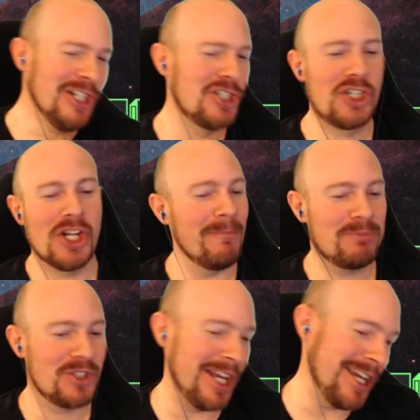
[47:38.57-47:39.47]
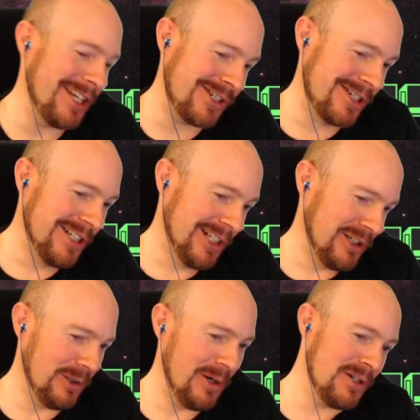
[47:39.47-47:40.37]
Jump change.
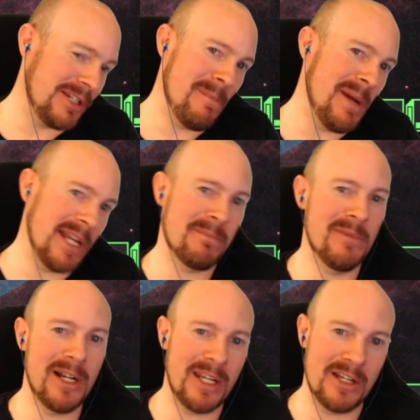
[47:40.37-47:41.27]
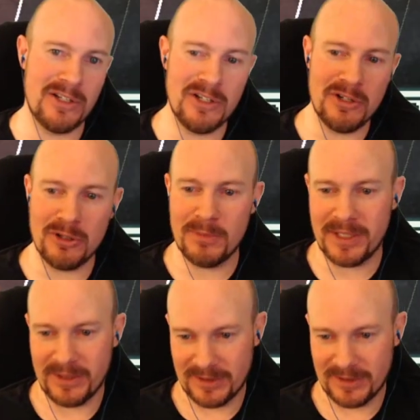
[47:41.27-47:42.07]
Learn to make money, noobs.